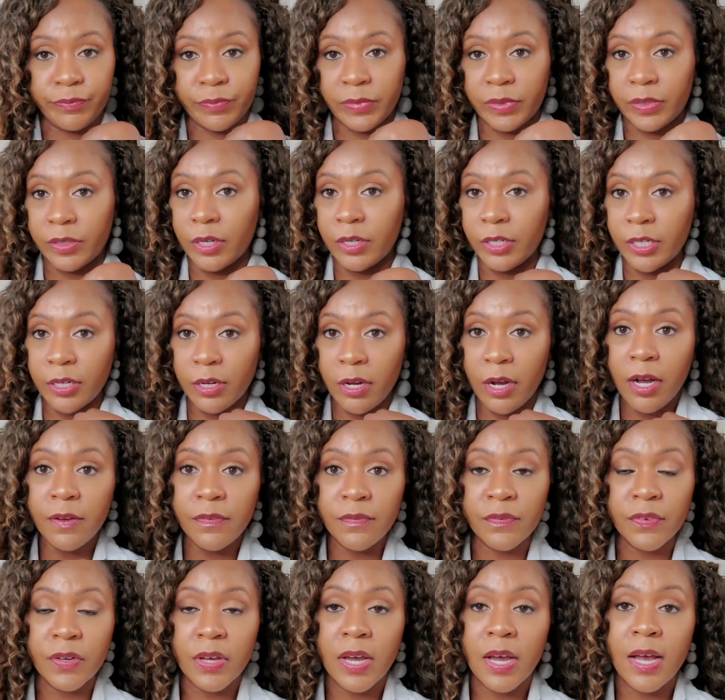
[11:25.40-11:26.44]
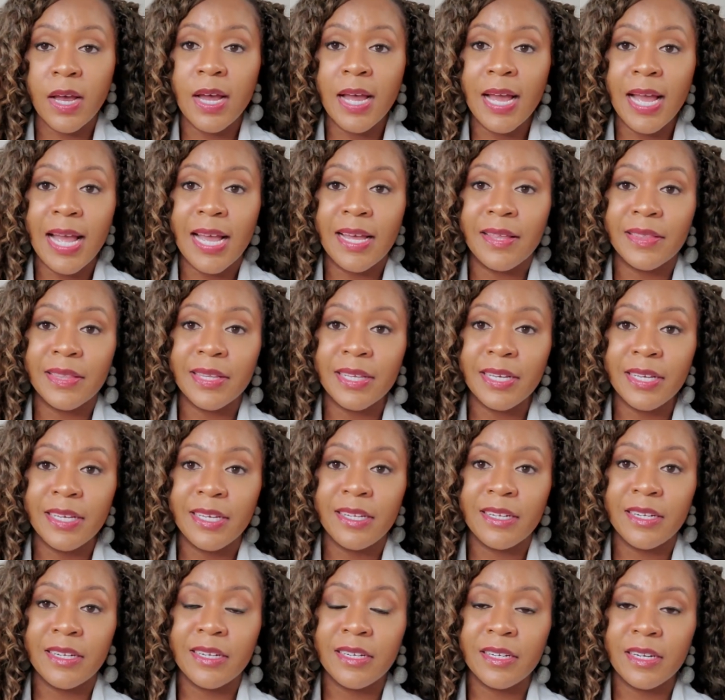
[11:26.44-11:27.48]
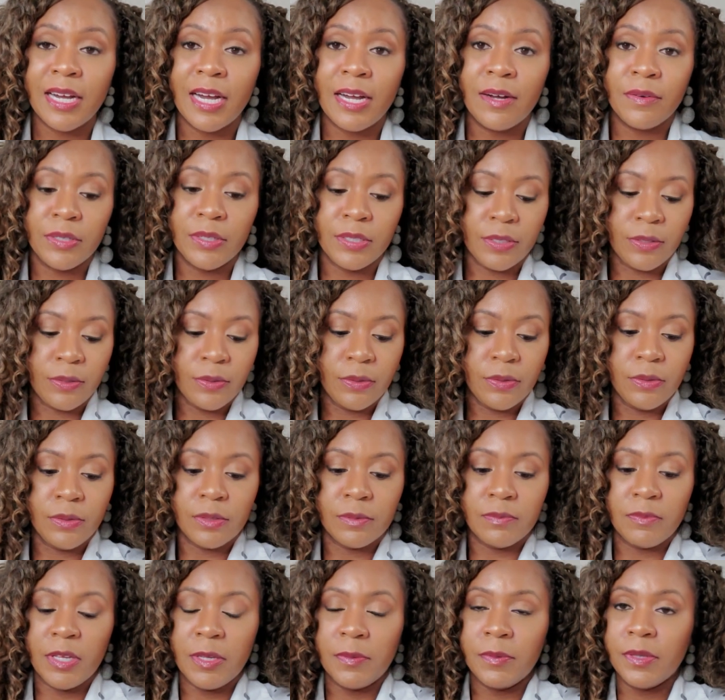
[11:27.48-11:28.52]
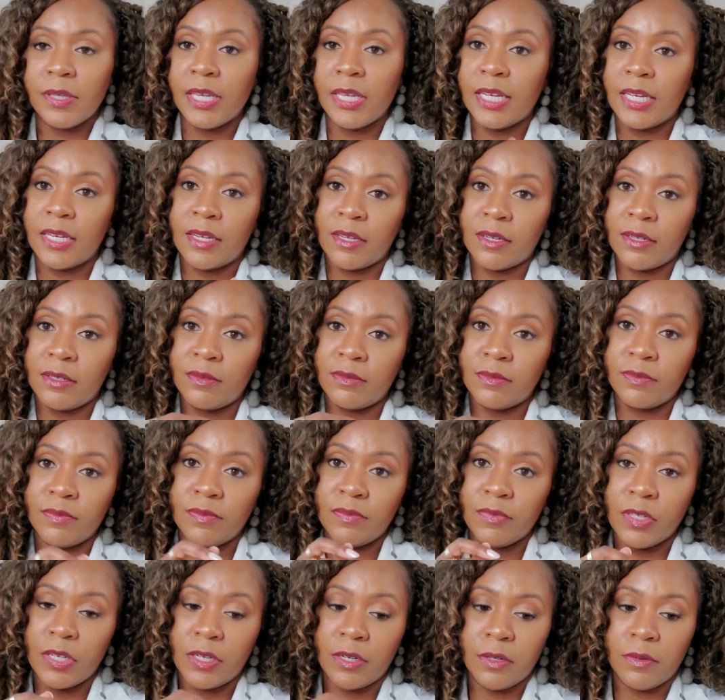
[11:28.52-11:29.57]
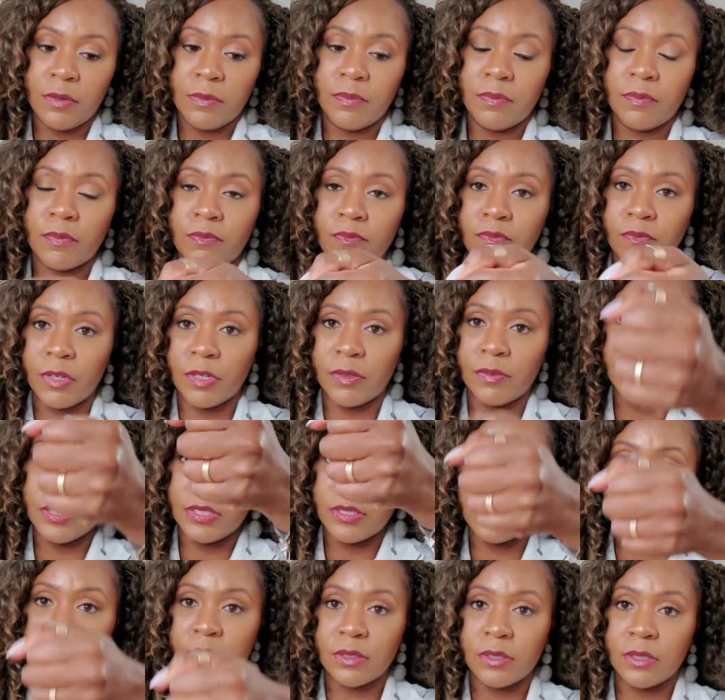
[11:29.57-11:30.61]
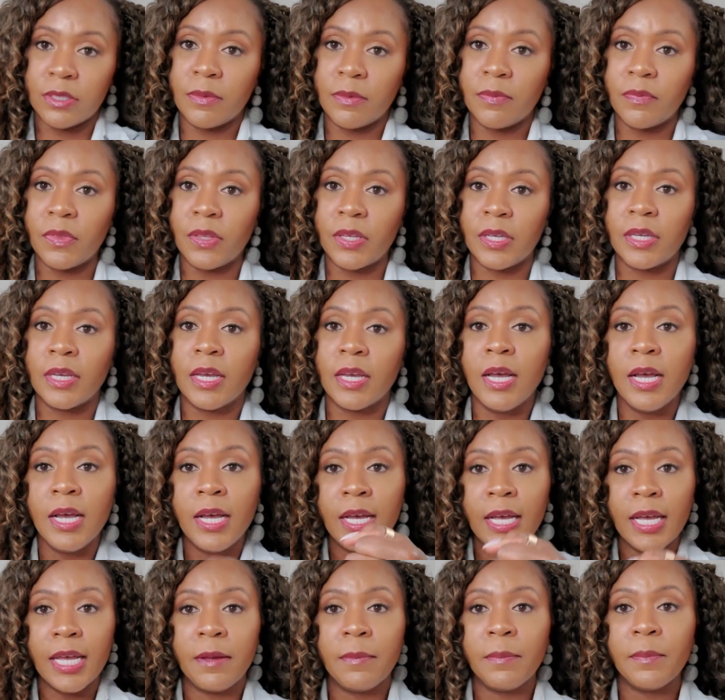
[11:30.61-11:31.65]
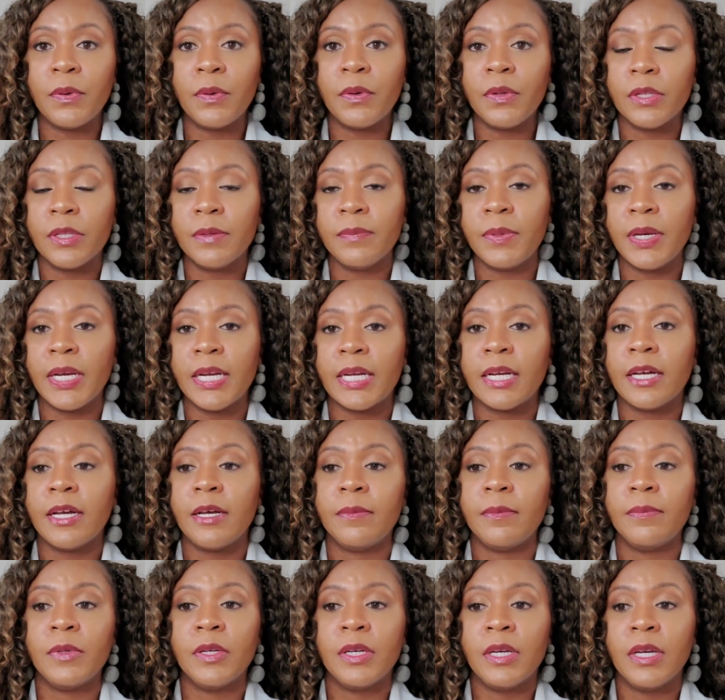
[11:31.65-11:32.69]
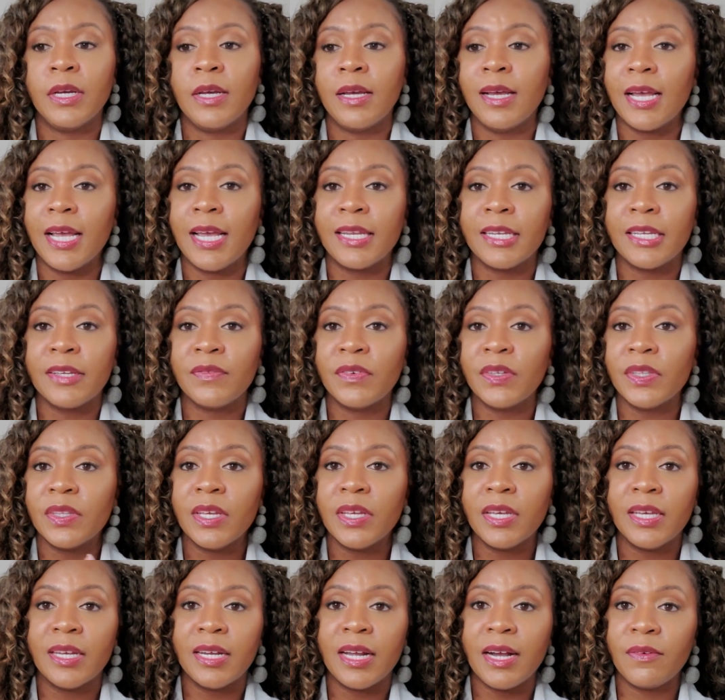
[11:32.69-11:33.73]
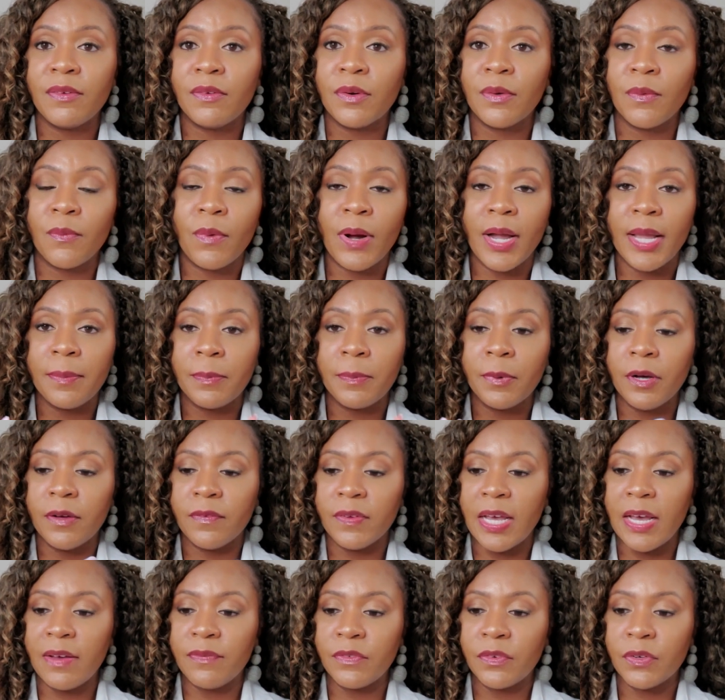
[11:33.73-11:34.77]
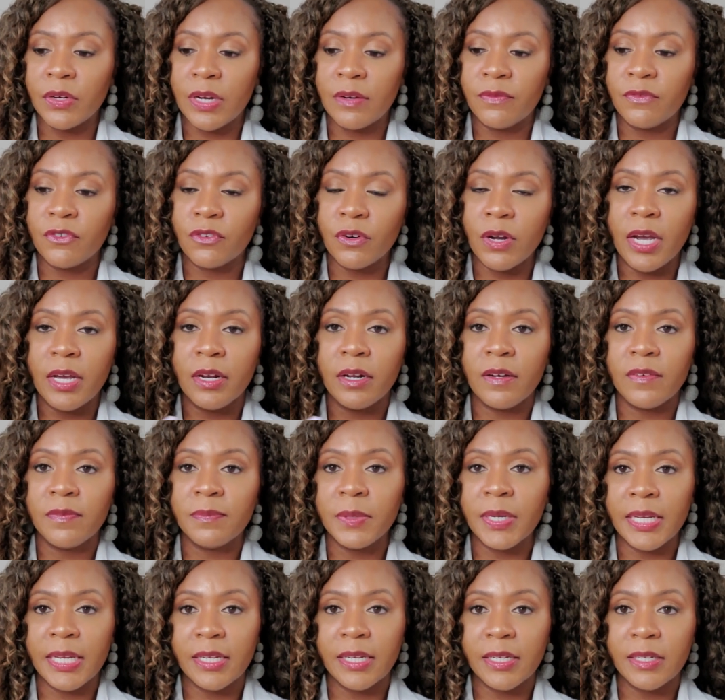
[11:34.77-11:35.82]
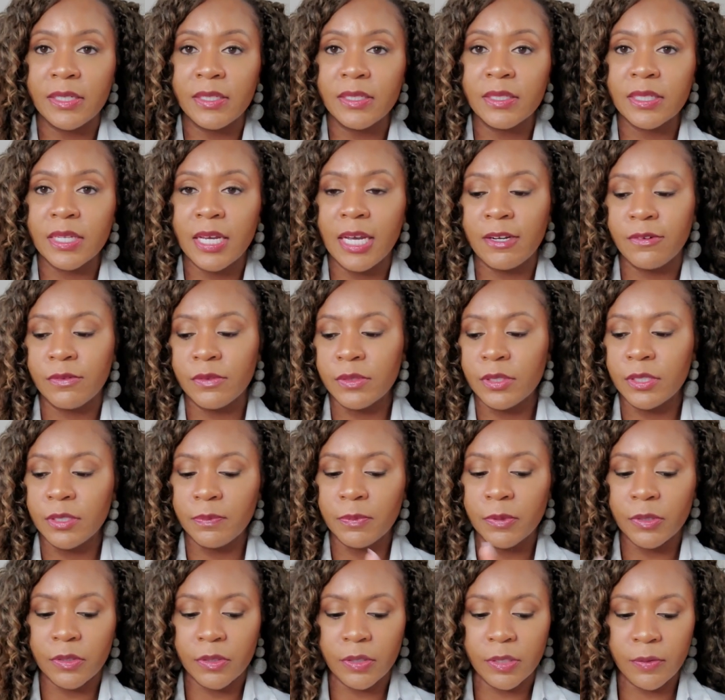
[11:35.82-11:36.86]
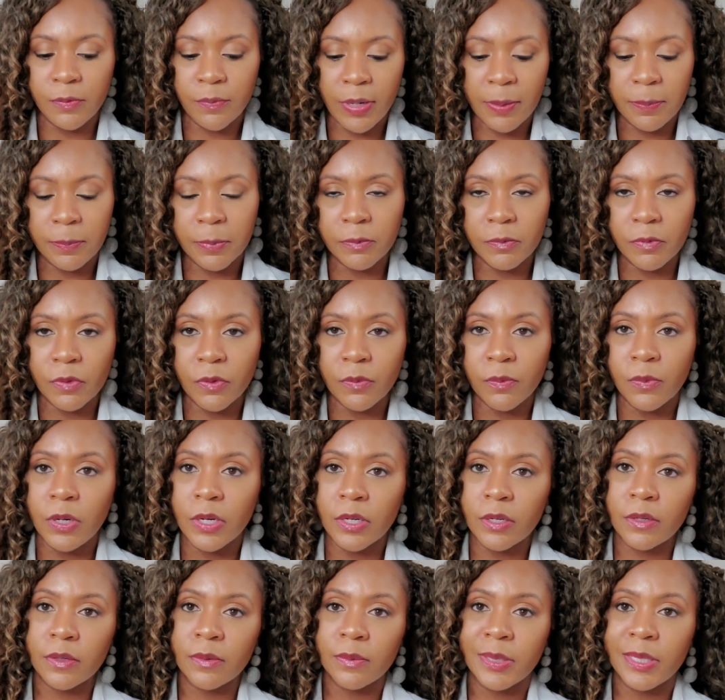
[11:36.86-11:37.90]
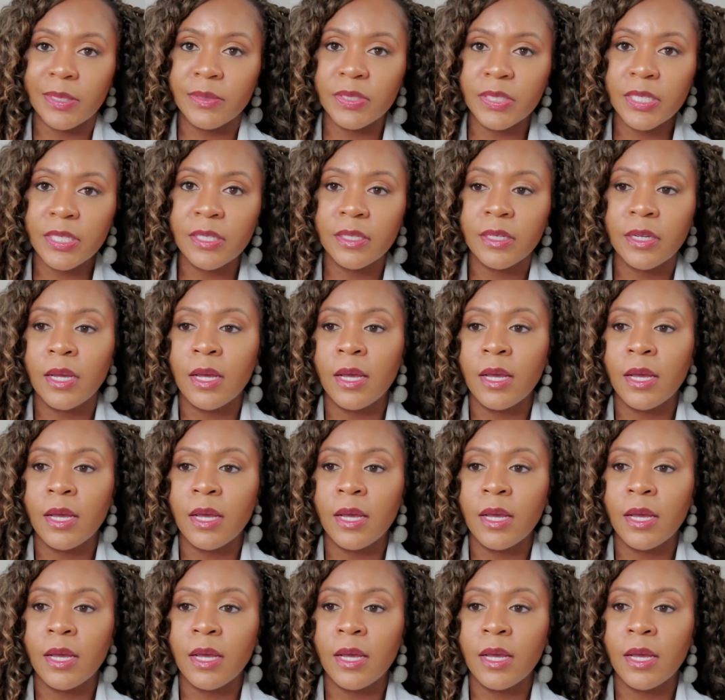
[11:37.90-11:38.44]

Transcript: turn it off, and then I would use maybe like, you know, my wrist or something and pull it back up. And even then, I would wipe off, after I've dried off my hands, I will typically wipe up the water around it,